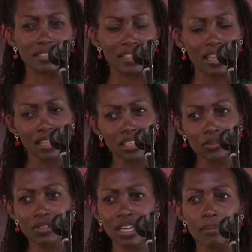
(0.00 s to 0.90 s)
there's nothing
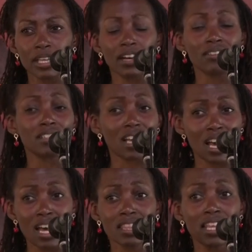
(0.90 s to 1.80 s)
good coming out,
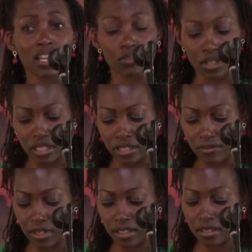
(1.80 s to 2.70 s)
and they're not
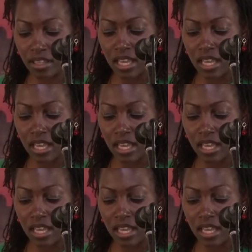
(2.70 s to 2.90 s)
leaving,